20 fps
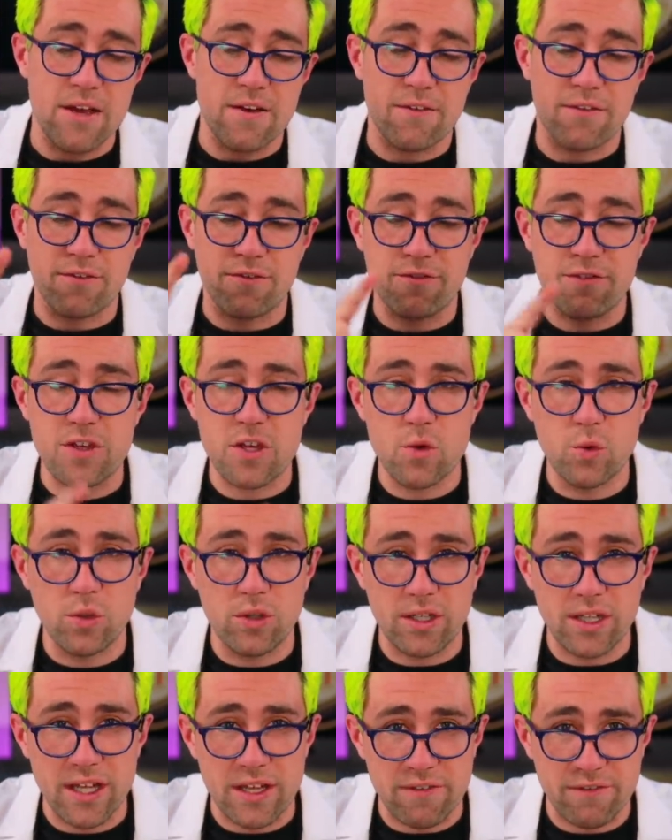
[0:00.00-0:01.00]

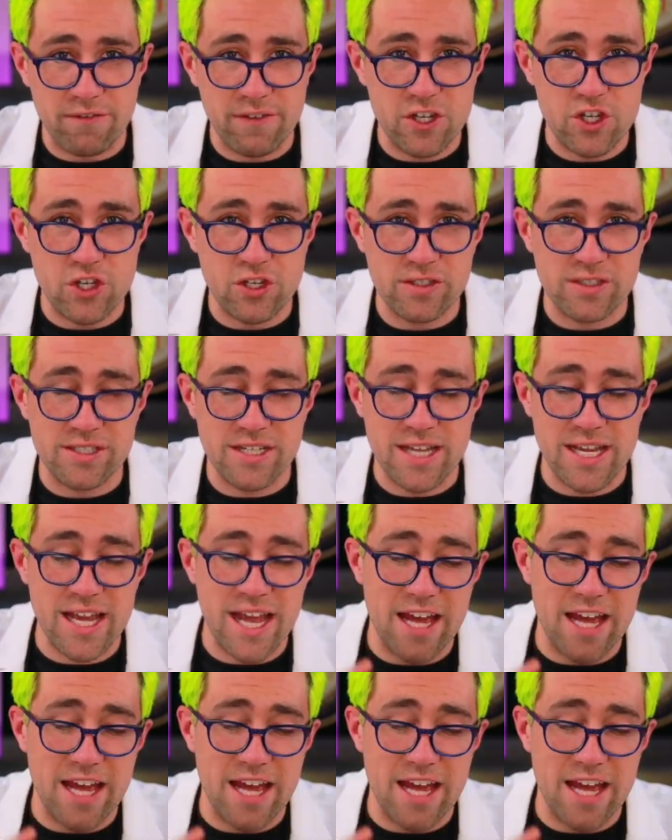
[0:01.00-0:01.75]
fuel efficiency